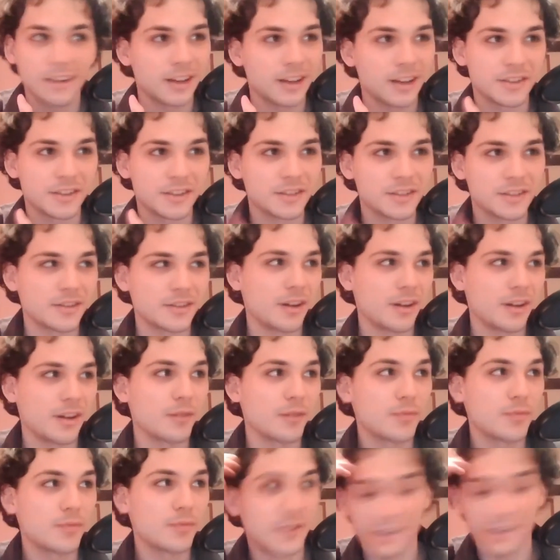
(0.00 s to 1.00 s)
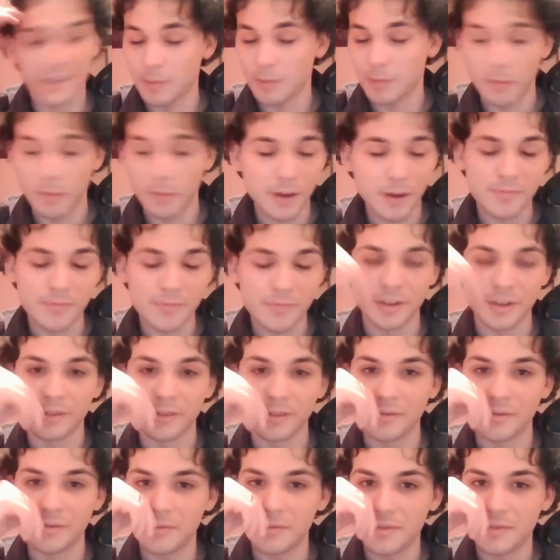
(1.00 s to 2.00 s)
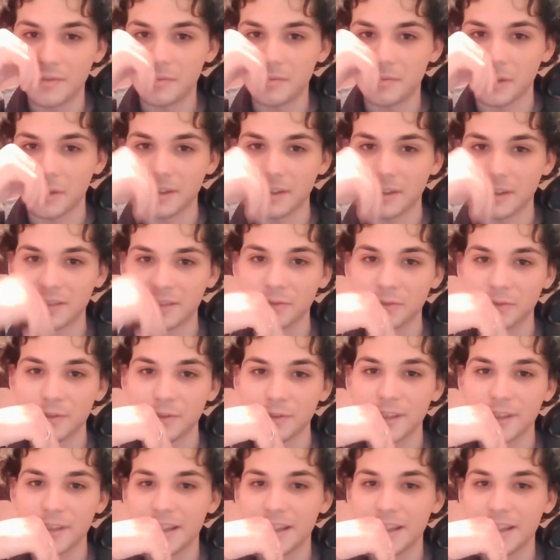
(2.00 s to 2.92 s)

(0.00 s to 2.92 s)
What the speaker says: I just had my mind blown by this story.